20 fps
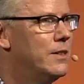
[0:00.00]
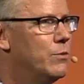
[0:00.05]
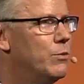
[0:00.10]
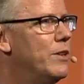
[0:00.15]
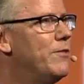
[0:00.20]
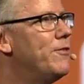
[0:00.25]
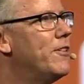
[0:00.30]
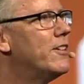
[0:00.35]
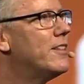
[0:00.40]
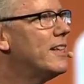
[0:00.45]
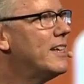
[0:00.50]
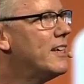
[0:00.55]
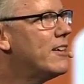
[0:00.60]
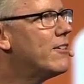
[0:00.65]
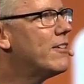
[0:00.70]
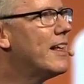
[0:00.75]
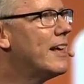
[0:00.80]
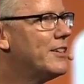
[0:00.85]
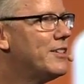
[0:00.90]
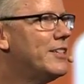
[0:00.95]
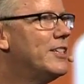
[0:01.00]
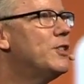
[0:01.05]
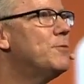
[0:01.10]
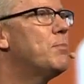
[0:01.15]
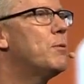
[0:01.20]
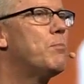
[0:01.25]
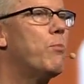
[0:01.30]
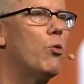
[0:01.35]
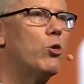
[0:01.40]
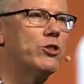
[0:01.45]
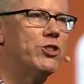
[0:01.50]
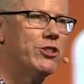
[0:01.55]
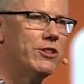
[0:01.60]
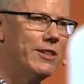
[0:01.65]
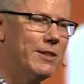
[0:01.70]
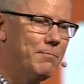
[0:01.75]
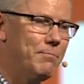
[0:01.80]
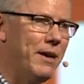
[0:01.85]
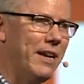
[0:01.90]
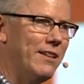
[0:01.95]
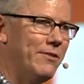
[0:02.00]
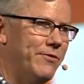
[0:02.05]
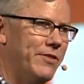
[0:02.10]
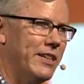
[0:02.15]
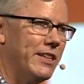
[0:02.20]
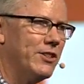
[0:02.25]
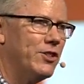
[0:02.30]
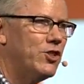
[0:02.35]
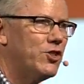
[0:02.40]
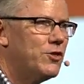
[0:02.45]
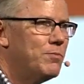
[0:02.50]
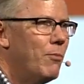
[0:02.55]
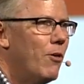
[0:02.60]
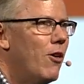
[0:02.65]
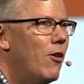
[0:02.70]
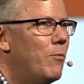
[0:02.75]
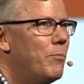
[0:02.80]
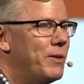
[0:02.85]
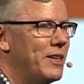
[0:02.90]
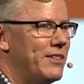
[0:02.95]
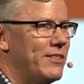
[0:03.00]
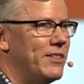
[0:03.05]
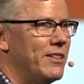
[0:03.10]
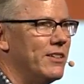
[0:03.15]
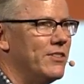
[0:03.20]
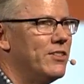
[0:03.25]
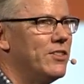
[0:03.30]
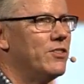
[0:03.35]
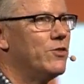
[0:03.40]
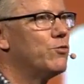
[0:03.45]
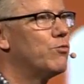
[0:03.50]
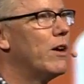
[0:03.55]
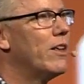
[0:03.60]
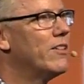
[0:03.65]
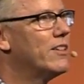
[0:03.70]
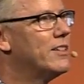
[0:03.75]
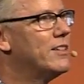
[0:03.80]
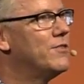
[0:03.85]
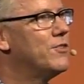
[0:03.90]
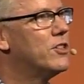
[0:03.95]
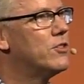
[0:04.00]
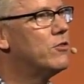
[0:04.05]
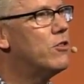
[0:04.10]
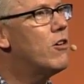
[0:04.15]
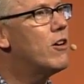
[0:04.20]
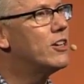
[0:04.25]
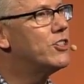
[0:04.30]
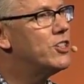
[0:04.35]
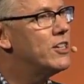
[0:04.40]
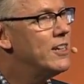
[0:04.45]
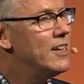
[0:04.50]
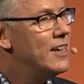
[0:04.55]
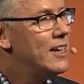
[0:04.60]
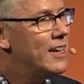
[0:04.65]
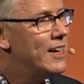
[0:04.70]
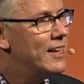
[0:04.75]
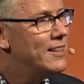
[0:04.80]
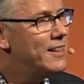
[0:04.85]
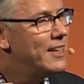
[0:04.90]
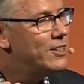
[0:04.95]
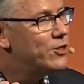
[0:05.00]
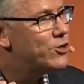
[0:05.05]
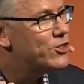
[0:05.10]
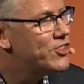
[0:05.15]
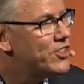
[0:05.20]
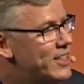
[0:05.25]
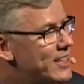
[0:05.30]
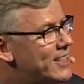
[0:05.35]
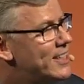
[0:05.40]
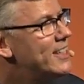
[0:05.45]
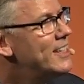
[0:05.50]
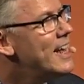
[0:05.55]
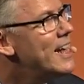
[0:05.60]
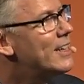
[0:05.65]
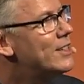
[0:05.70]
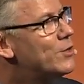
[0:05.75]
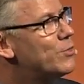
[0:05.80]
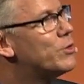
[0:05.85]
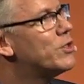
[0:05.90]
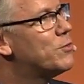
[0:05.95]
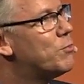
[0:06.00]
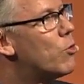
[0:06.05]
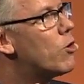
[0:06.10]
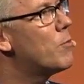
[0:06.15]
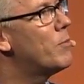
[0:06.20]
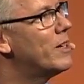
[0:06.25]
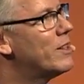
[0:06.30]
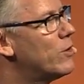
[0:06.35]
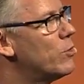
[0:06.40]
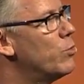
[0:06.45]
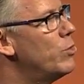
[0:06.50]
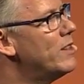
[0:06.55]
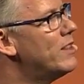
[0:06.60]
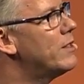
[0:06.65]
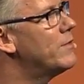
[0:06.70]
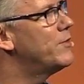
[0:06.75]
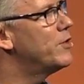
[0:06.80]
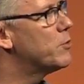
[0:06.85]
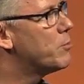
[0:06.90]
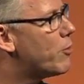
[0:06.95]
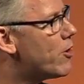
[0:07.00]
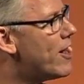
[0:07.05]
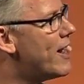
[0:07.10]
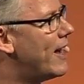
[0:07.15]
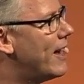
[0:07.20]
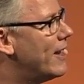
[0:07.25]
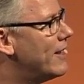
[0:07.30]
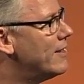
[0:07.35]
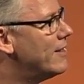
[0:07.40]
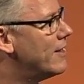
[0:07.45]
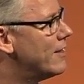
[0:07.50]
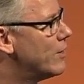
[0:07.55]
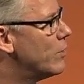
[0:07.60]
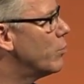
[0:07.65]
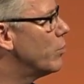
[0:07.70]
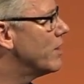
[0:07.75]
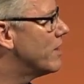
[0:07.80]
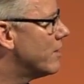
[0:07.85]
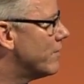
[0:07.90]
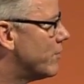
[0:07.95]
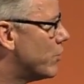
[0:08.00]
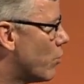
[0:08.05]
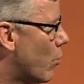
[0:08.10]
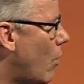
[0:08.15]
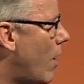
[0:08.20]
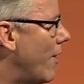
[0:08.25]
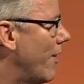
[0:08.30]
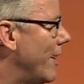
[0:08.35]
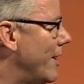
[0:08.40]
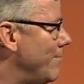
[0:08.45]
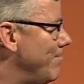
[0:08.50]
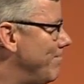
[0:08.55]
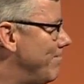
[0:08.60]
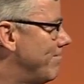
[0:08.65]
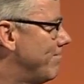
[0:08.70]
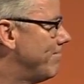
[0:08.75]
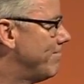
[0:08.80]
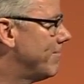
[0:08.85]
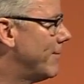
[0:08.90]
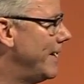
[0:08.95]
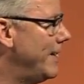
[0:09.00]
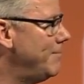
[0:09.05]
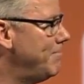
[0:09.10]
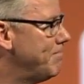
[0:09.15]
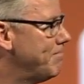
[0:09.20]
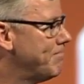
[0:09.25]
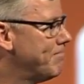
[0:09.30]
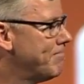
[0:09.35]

we felt the internet disproportionately benefited small businesses relative to large, in that your success was more about the width of your brain than the width of your wallet, right?